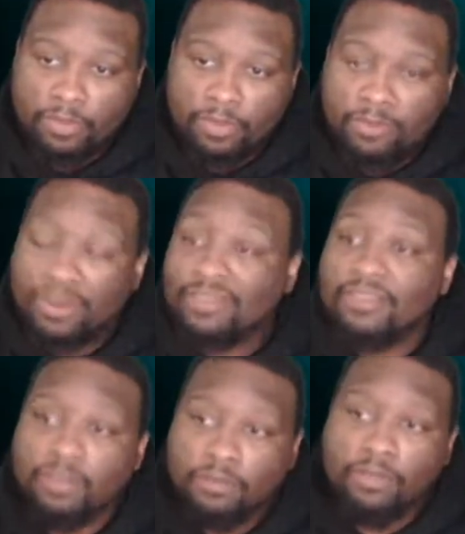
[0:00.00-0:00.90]

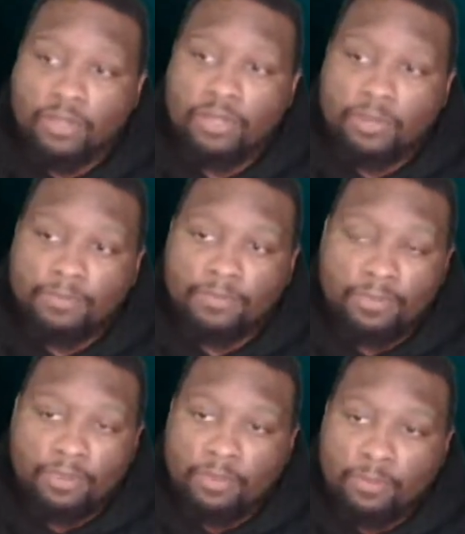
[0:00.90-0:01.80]
crazy. Um,
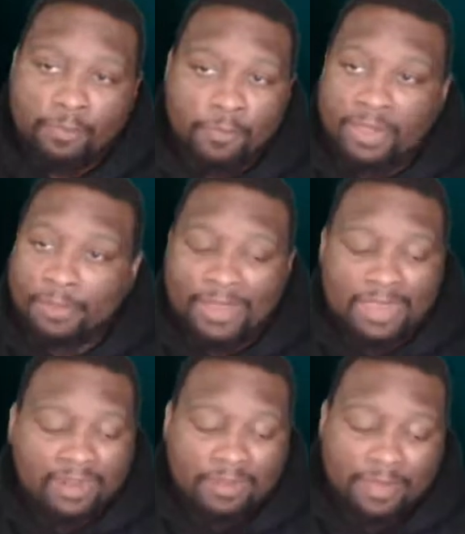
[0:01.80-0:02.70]
with the
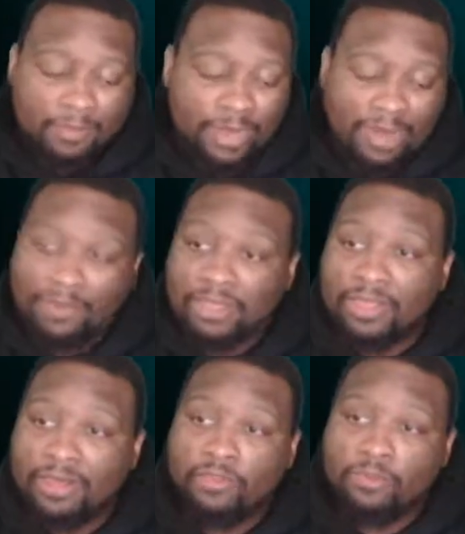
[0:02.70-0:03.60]
pandemic, with everything
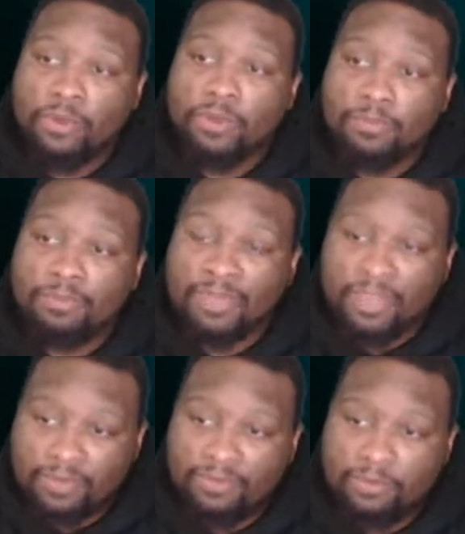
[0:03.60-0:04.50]
in this world,
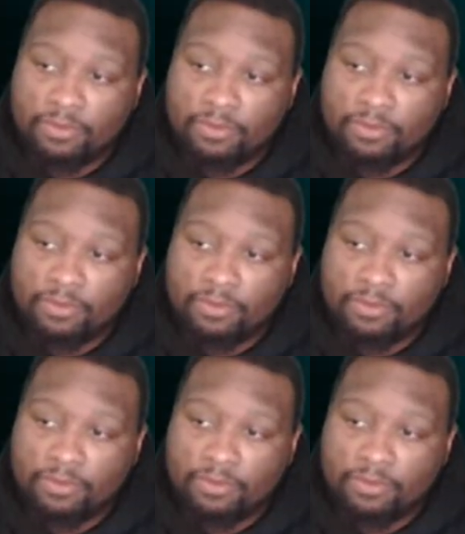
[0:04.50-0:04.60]
please,